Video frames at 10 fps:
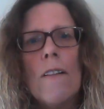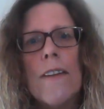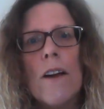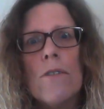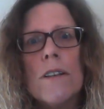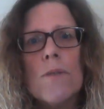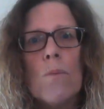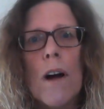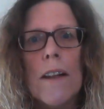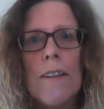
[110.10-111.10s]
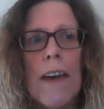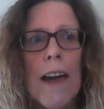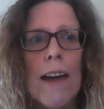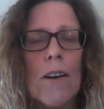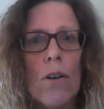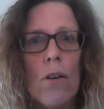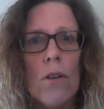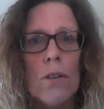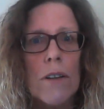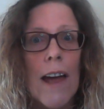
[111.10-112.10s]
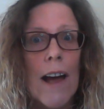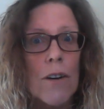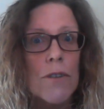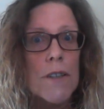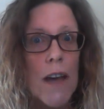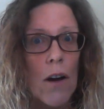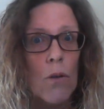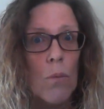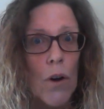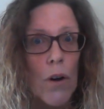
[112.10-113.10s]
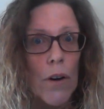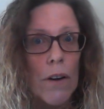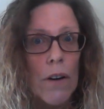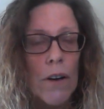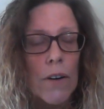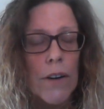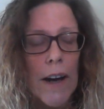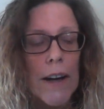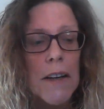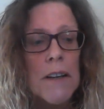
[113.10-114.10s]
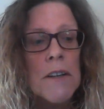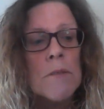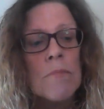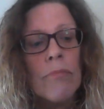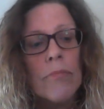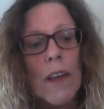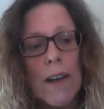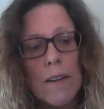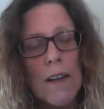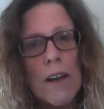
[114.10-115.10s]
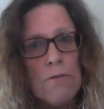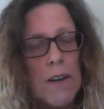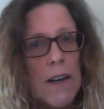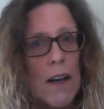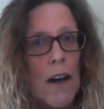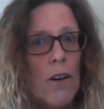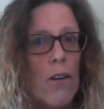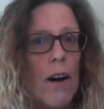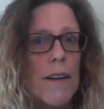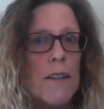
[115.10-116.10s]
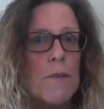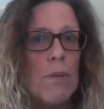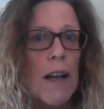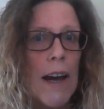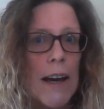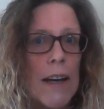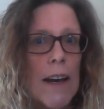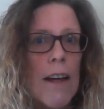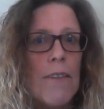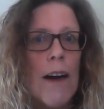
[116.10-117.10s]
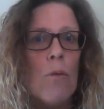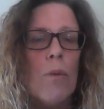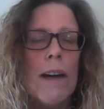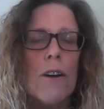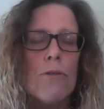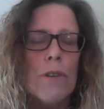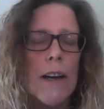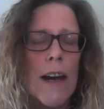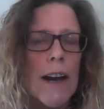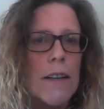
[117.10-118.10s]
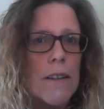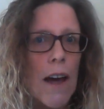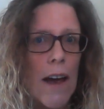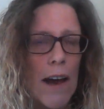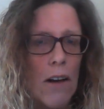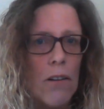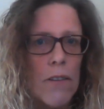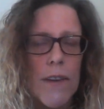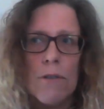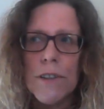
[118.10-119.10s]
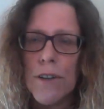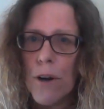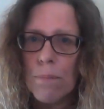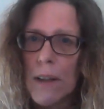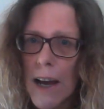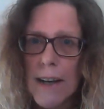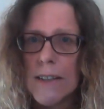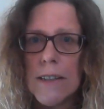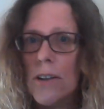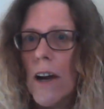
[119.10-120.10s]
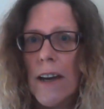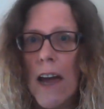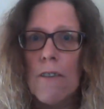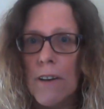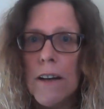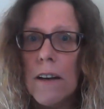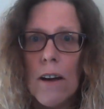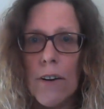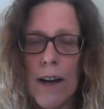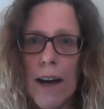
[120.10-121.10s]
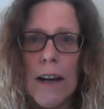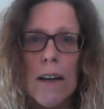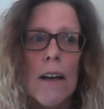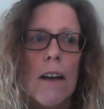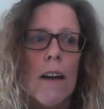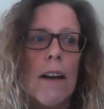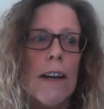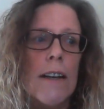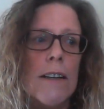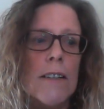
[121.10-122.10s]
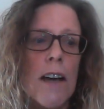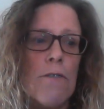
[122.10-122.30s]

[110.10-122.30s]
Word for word: there is one there called How Does Hell Work? Okay? In that video, I explain that we create a hell. There is no place like heaven, okay? It is a